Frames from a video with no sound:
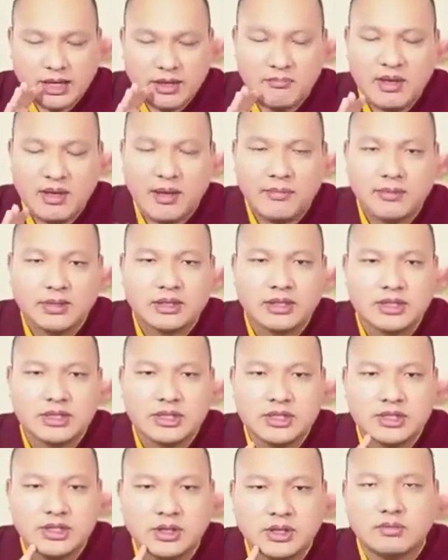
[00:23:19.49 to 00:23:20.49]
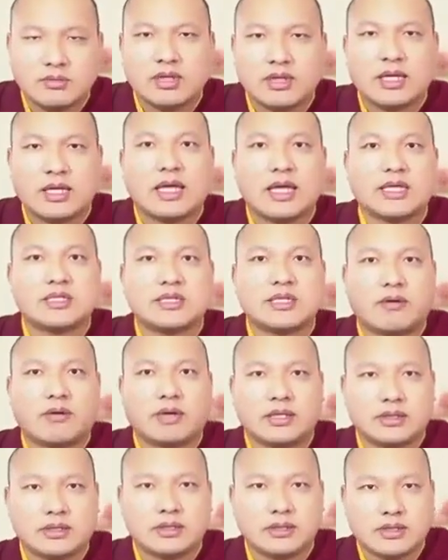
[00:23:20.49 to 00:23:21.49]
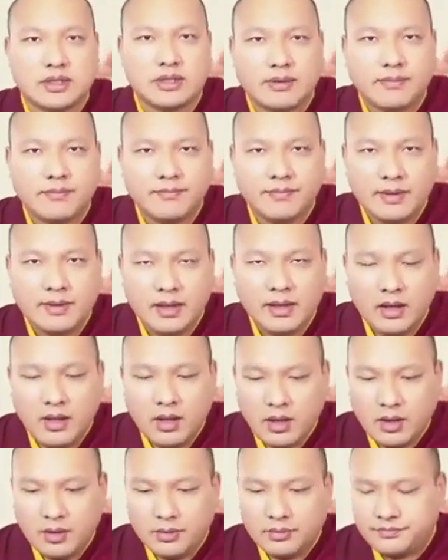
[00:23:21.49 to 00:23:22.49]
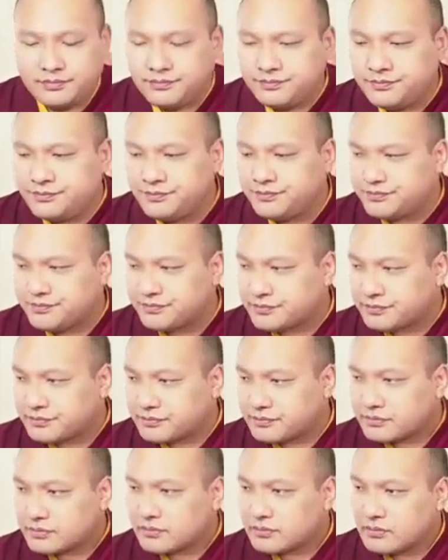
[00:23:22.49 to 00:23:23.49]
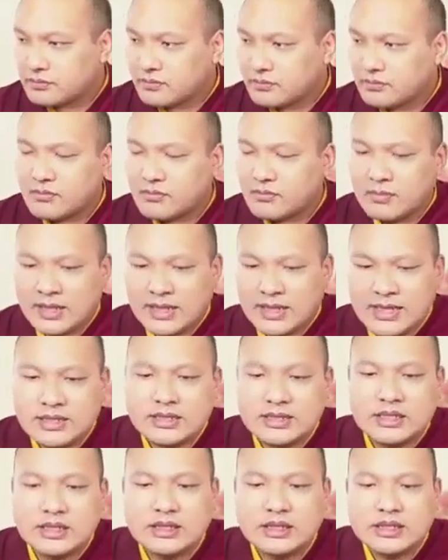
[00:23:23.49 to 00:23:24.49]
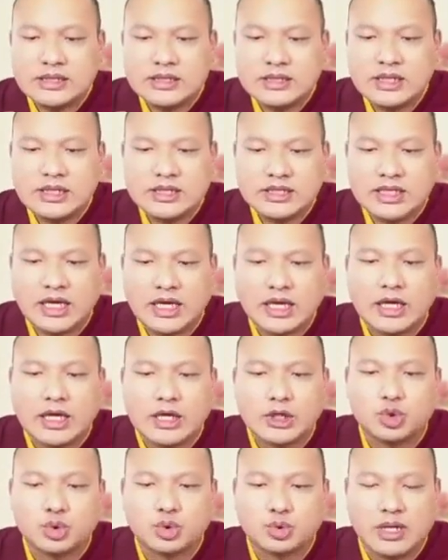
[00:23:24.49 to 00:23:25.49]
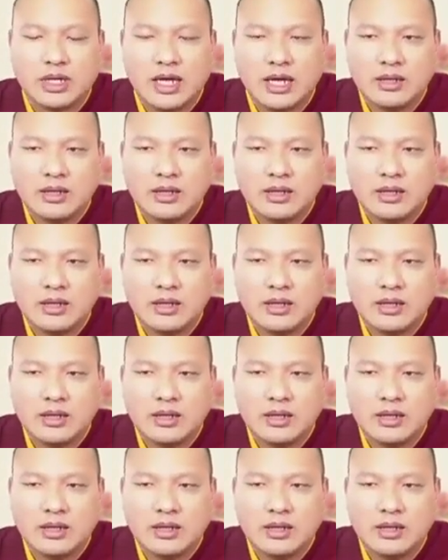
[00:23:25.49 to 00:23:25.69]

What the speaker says: You also could not couldn't butcher a slaughtered animal, and this is extremely important.